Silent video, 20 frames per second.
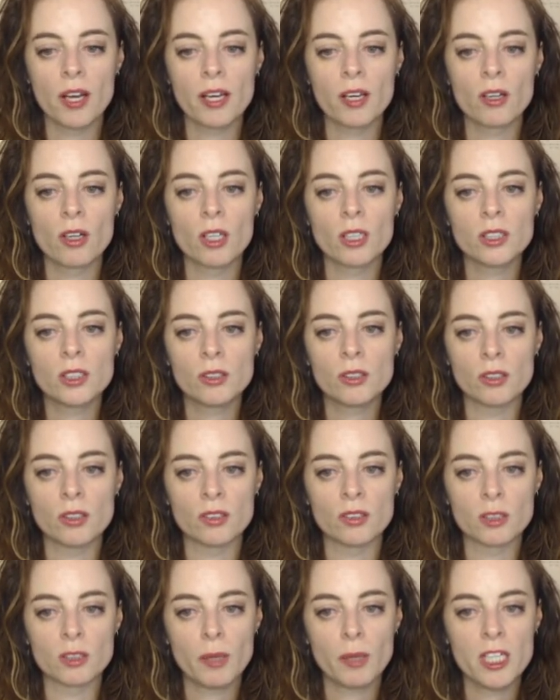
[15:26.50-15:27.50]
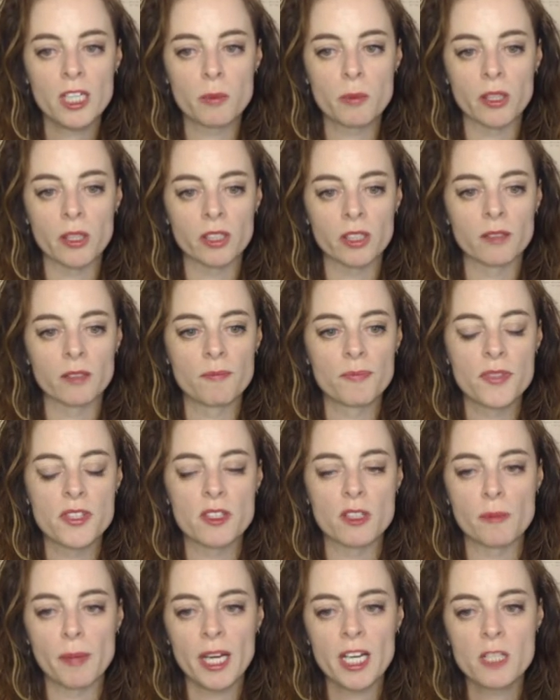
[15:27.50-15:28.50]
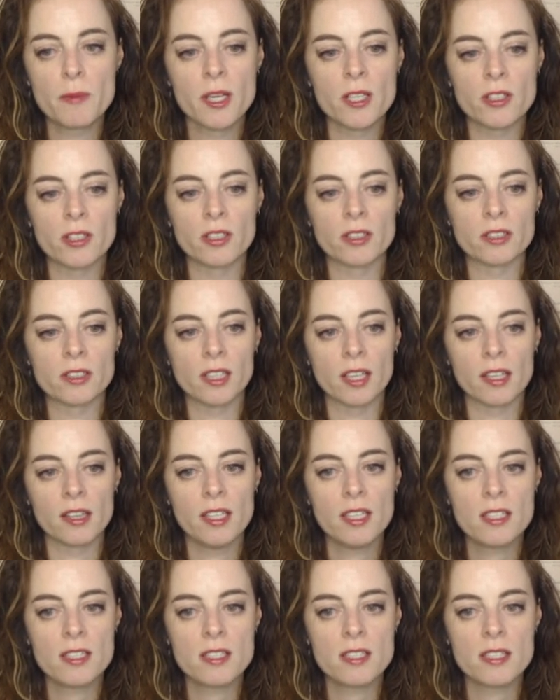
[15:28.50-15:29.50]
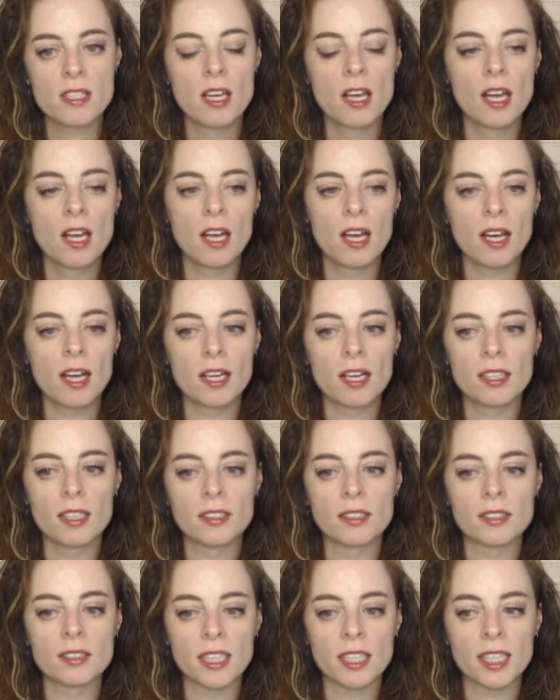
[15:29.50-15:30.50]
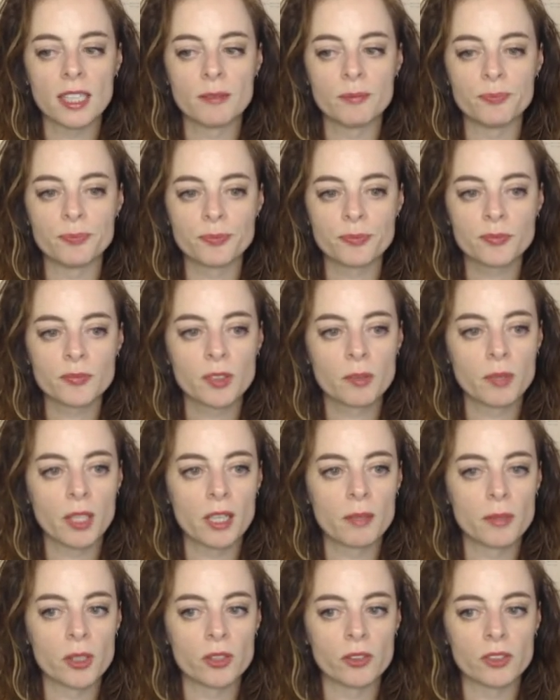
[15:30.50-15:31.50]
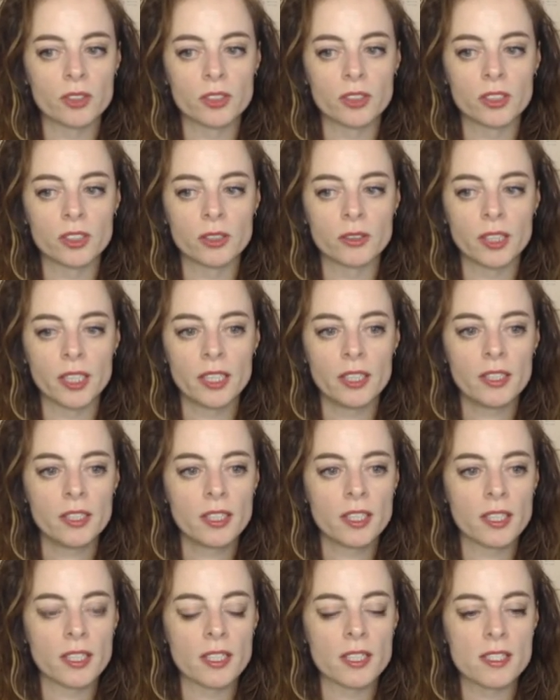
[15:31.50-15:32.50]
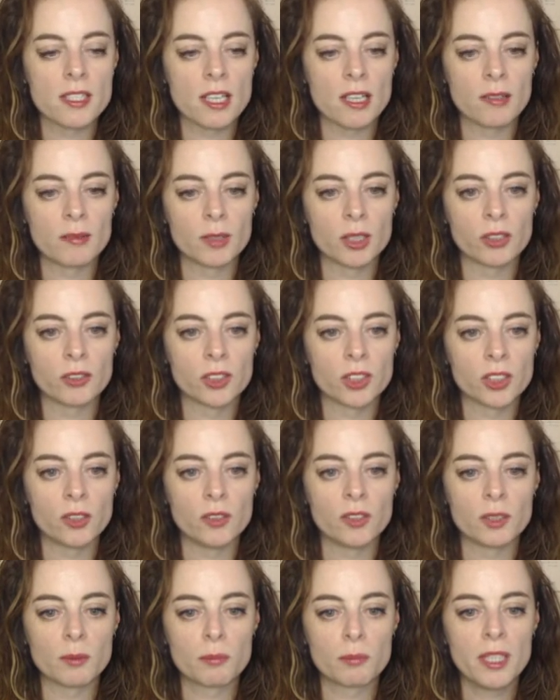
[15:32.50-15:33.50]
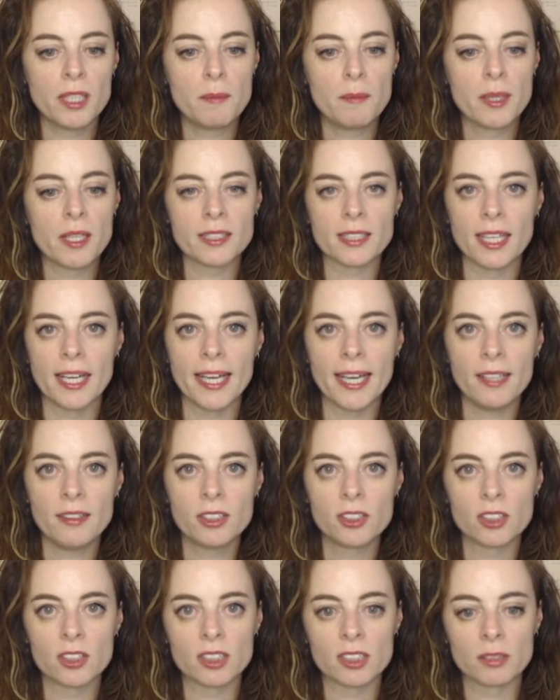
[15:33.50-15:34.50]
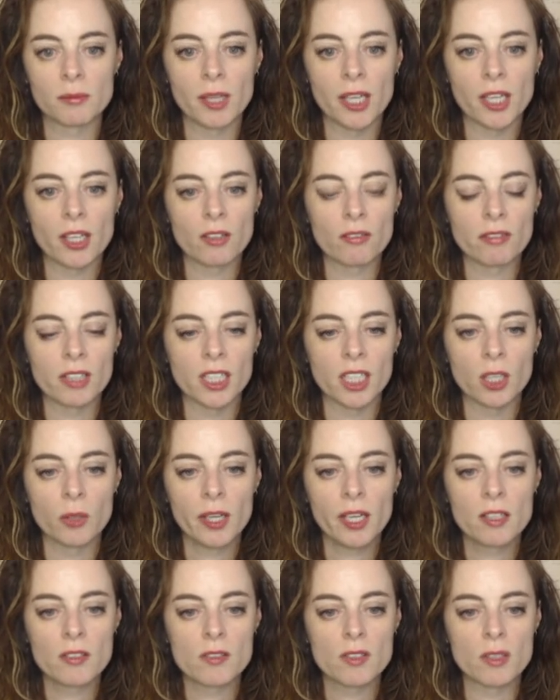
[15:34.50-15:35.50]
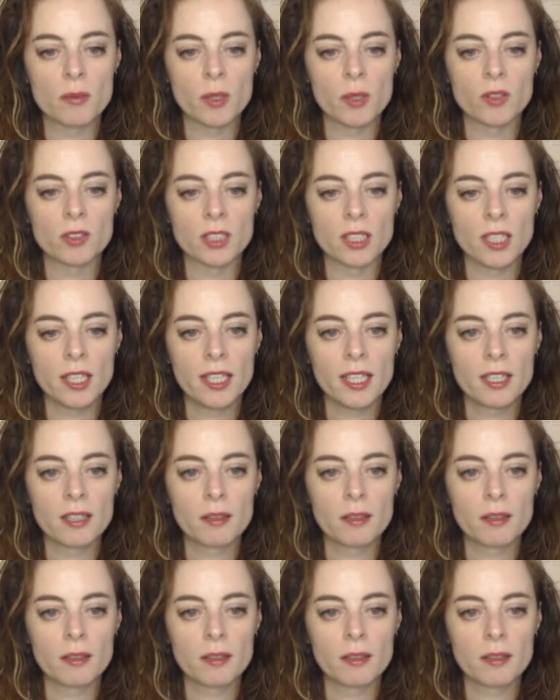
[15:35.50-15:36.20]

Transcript: but I can also use the Page Builder. So the Page Builder looks like this. And what I'm going to do here is I'm going to use a pre-built layout just to make it really quick. So I'm going to